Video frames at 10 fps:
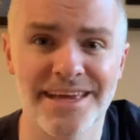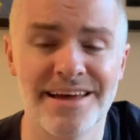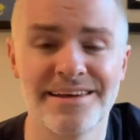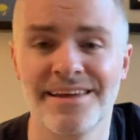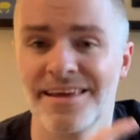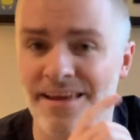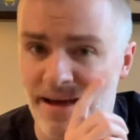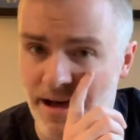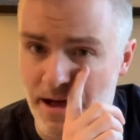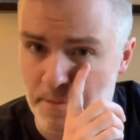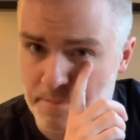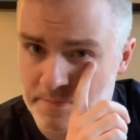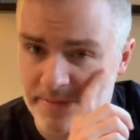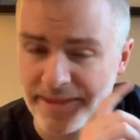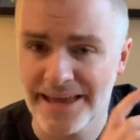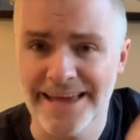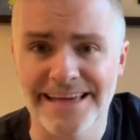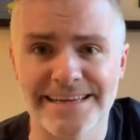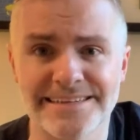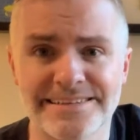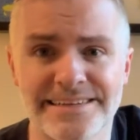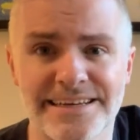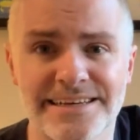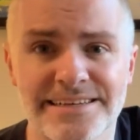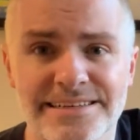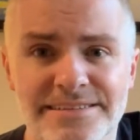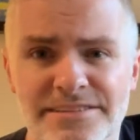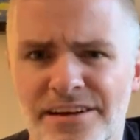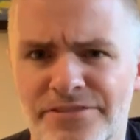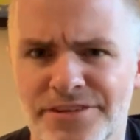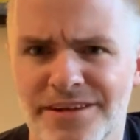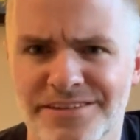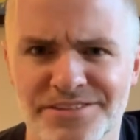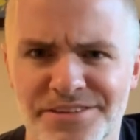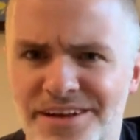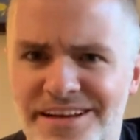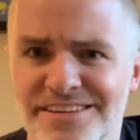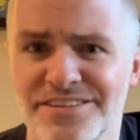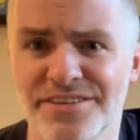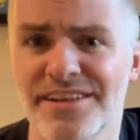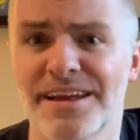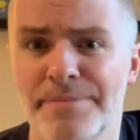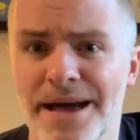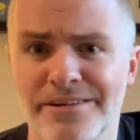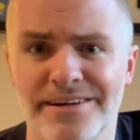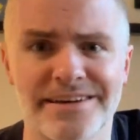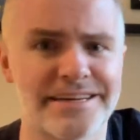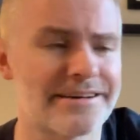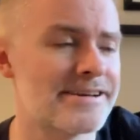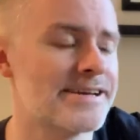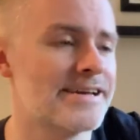on. Um, and uh, sorry for talking so long, just, there's a lot of background here.